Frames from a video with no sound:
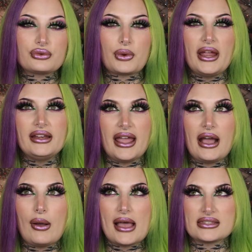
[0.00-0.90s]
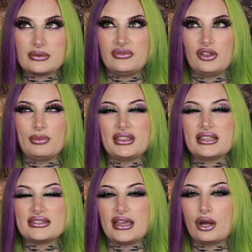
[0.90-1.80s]
Right now, as I'm filming
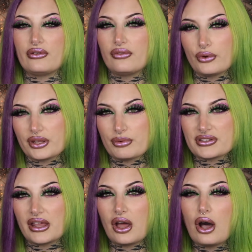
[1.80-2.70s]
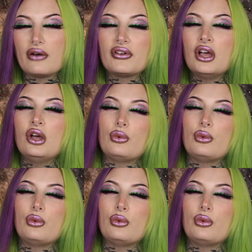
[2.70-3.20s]
this, they are 40% off.